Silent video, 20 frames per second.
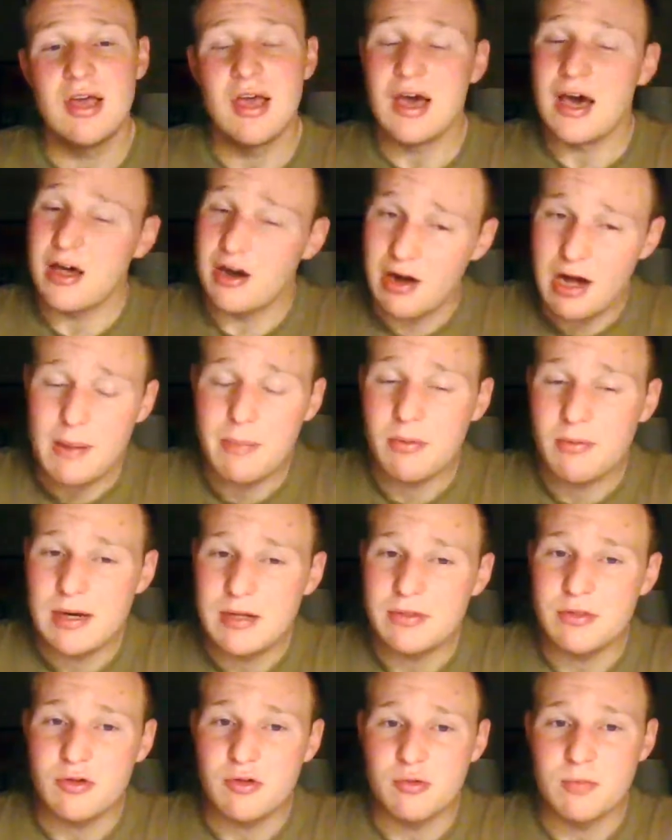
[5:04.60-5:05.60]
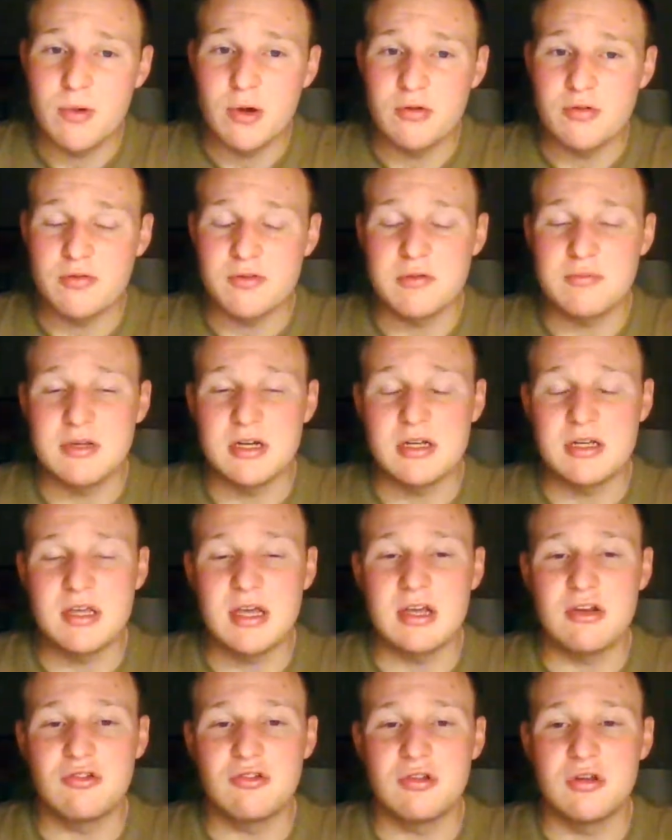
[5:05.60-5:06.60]
how to operate those modes of
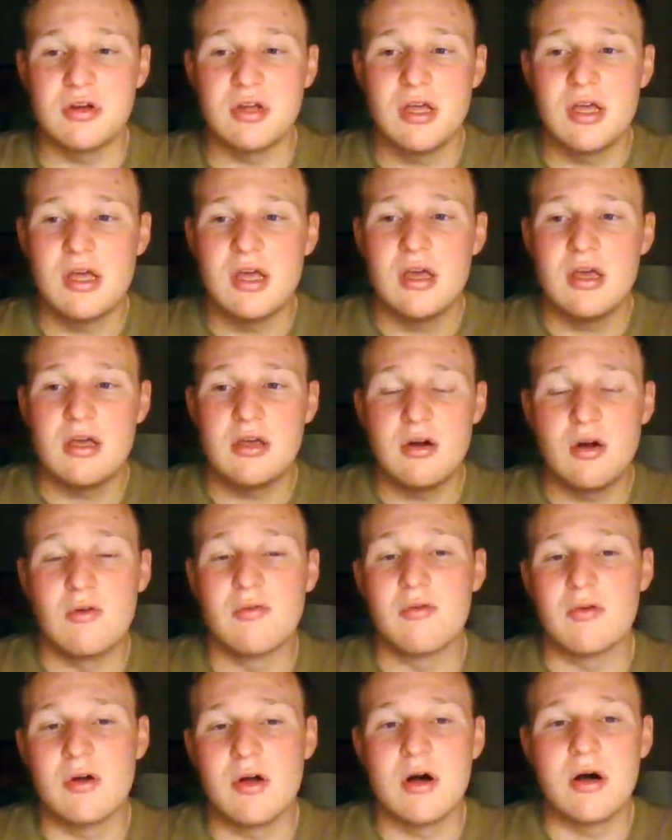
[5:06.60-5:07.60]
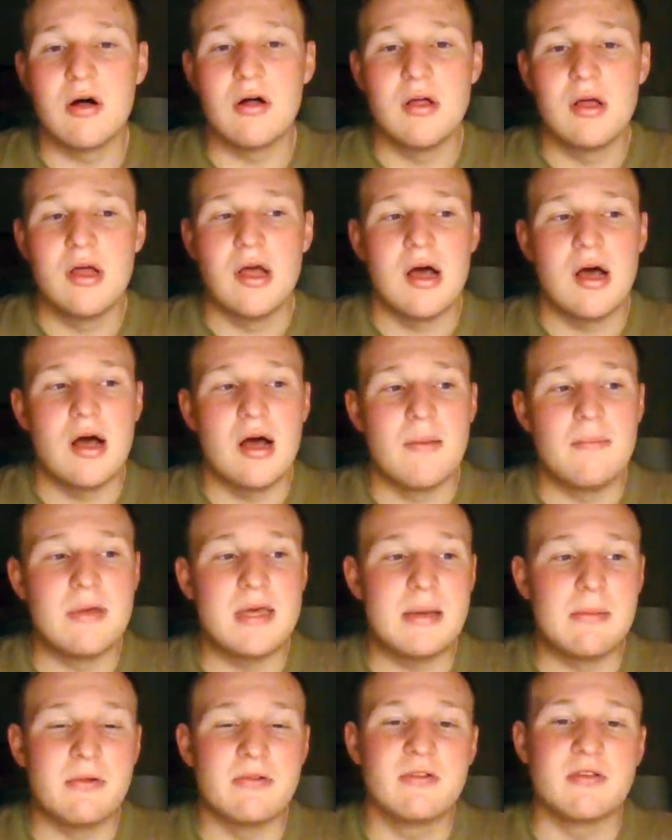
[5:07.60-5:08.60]
communication, and overall be
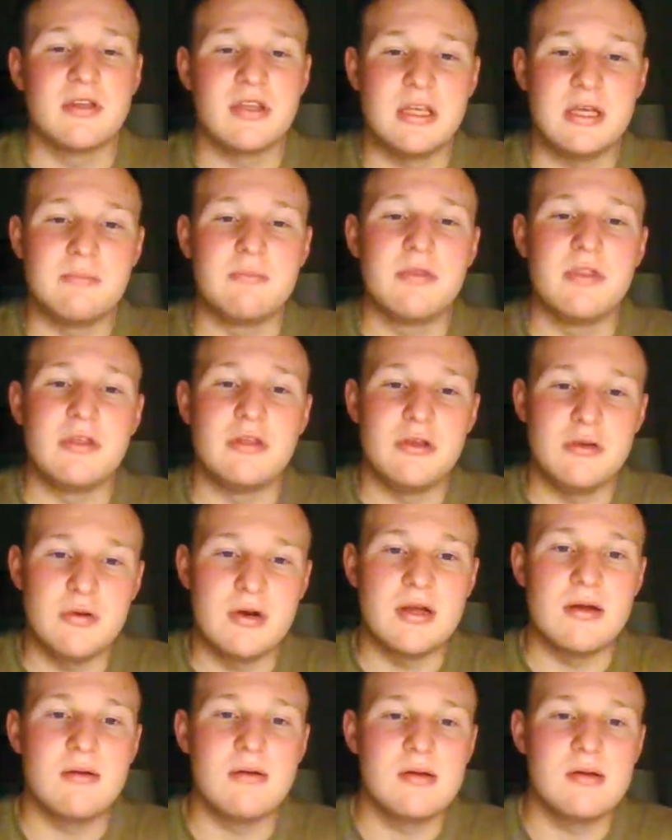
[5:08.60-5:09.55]
able to keep the unit